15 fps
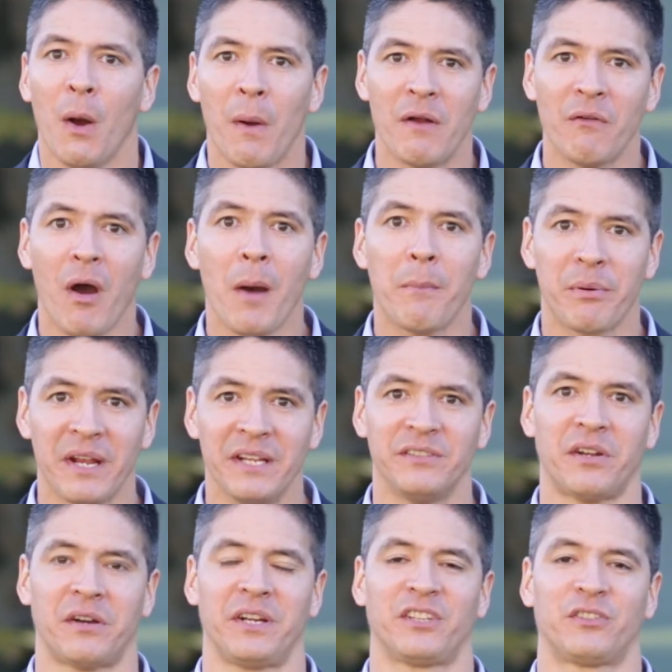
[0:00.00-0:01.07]
where our brains
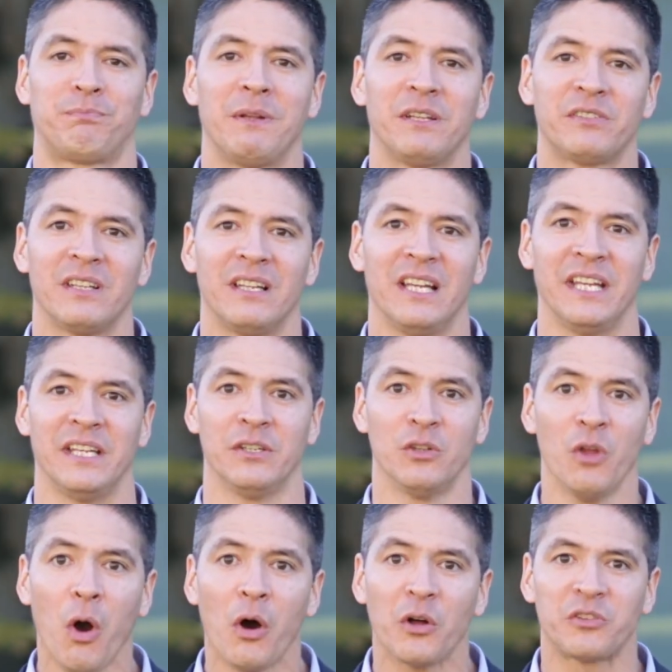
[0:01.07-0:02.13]
are explicitly
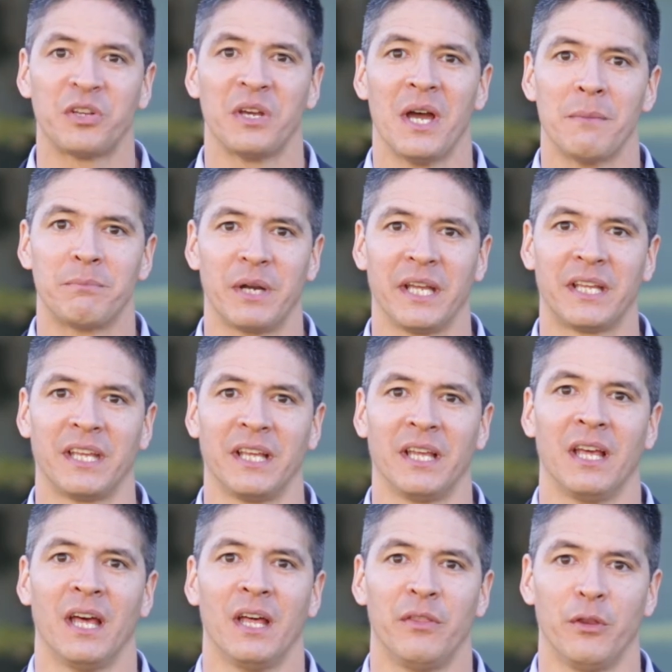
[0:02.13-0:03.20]
not
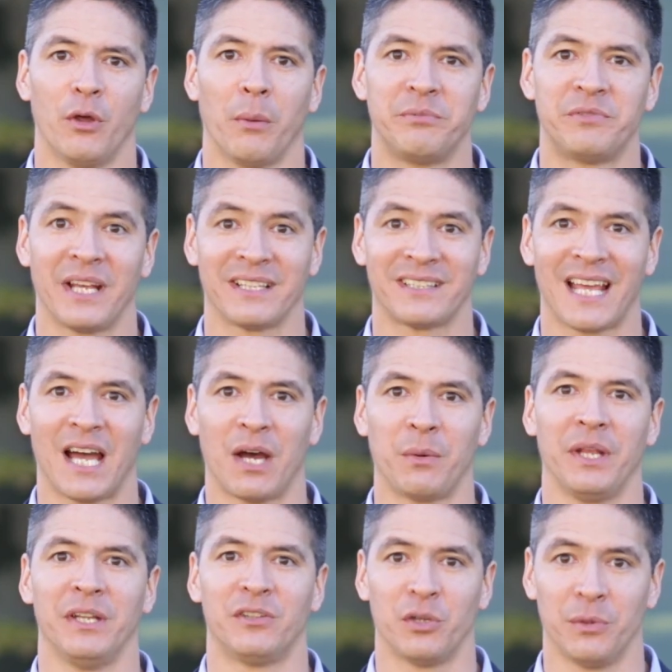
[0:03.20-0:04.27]
breaking the object down
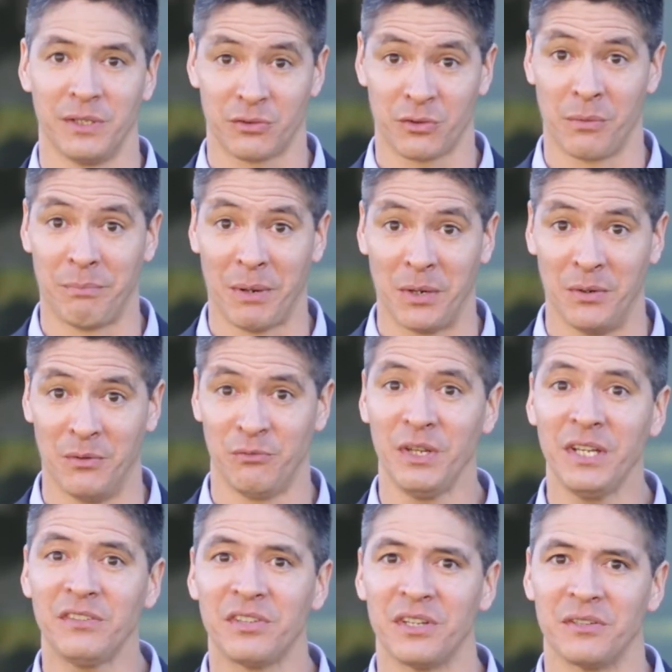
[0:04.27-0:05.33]
into its component
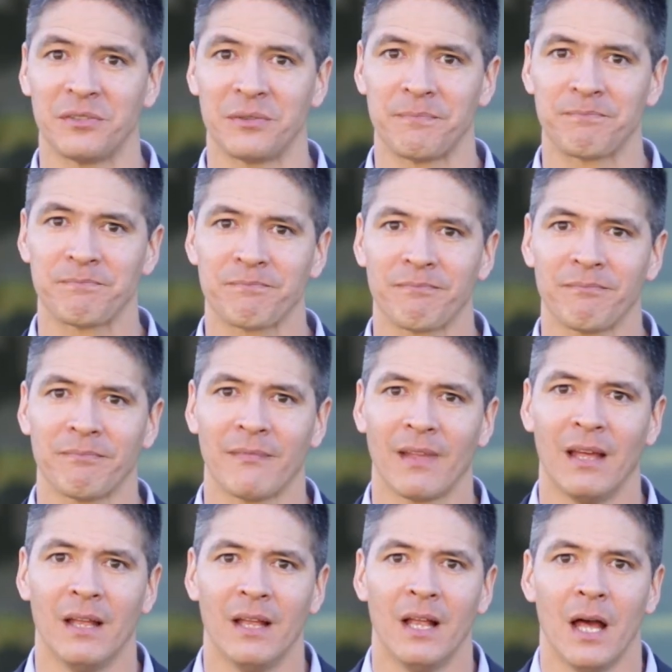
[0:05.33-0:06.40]
features.
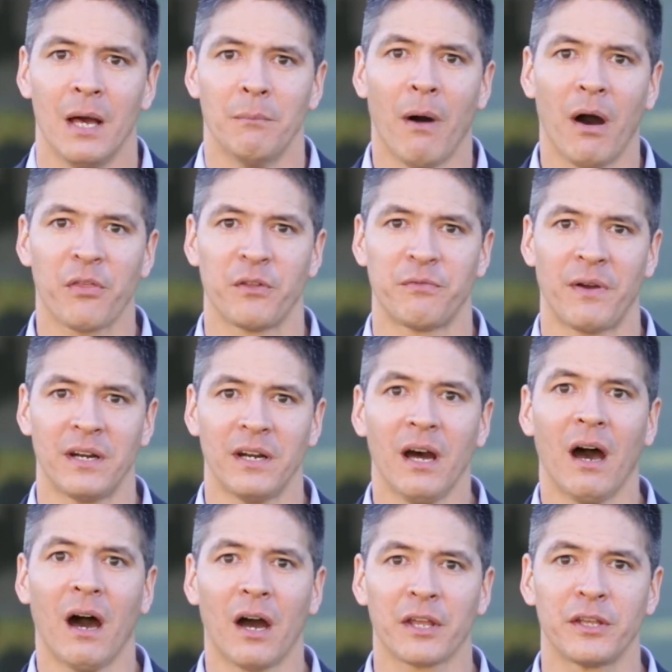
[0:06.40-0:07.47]
Martha Farah
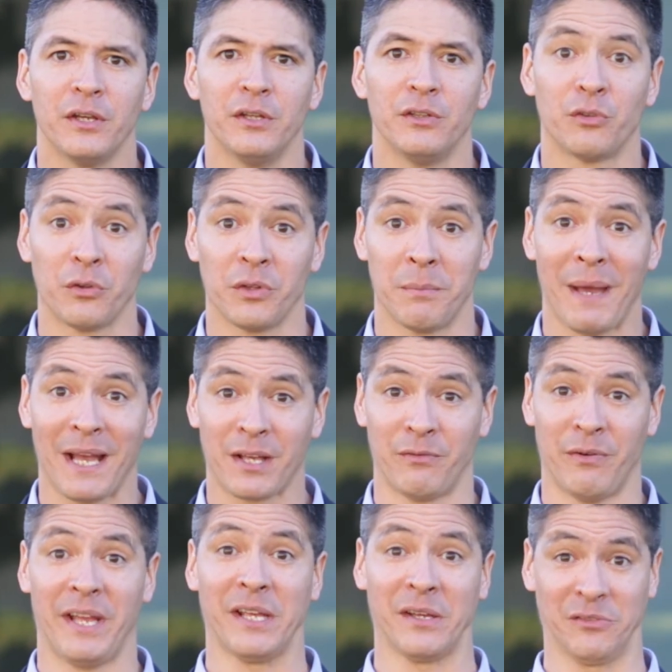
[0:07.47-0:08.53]
argues on the back of
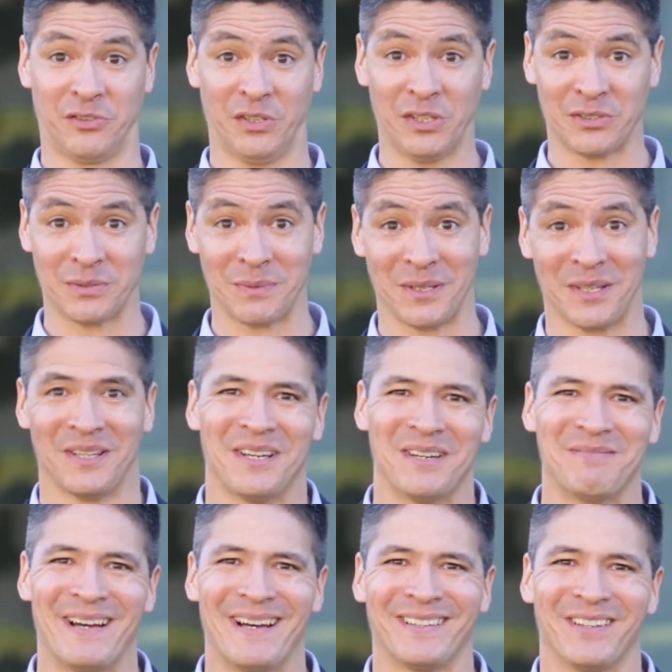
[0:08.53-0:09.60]
a considerable
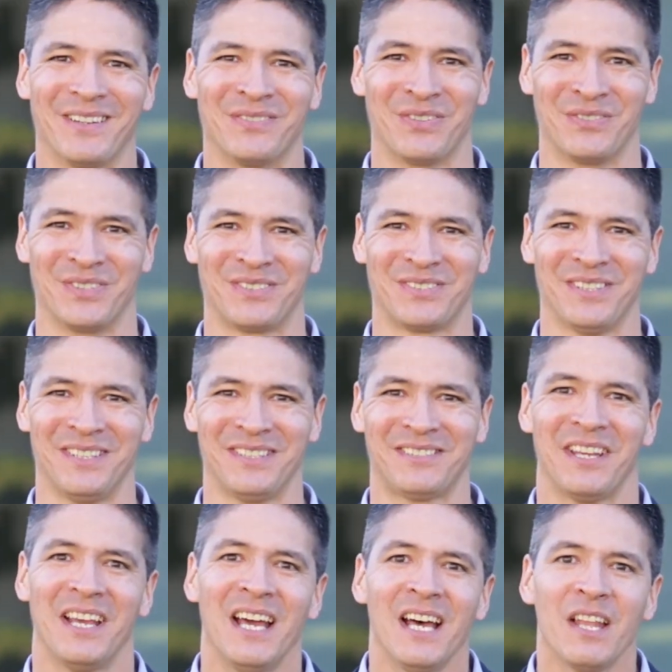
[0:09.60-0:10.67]
amount of research
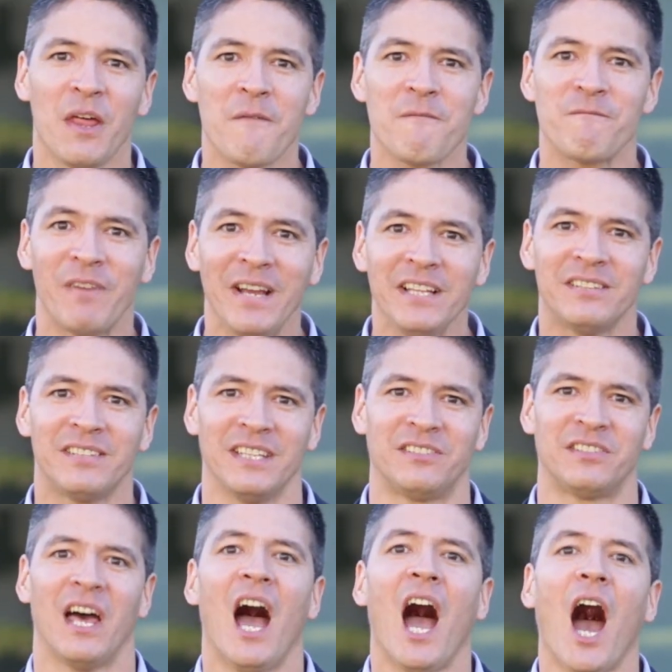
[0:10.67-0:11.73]
that
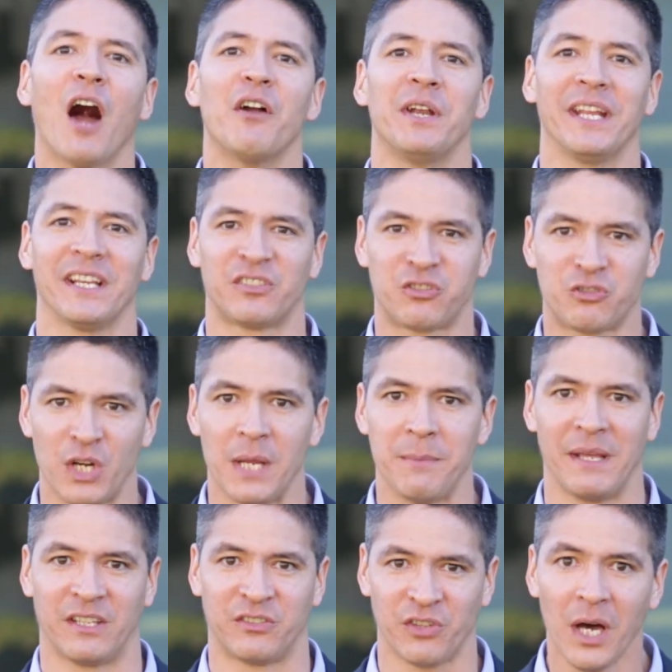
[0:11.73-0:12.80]
faces are an extreme
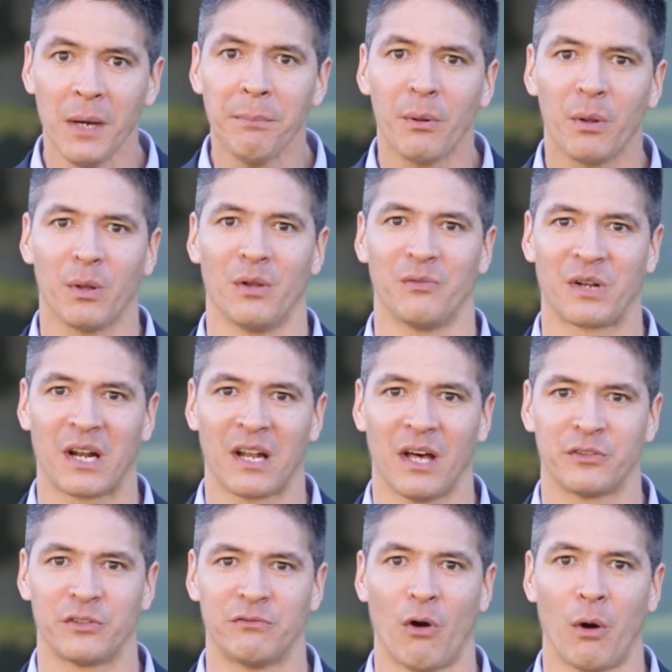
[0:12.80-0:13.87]
example of a
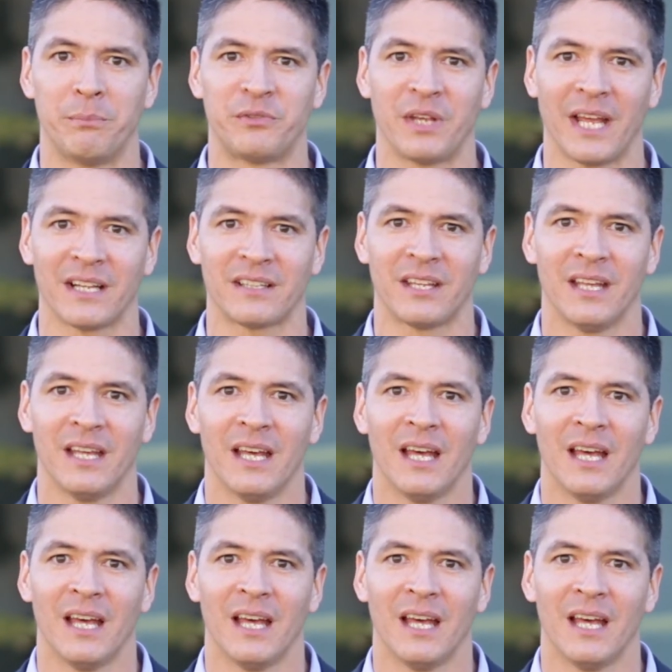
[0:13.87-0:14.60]
class of object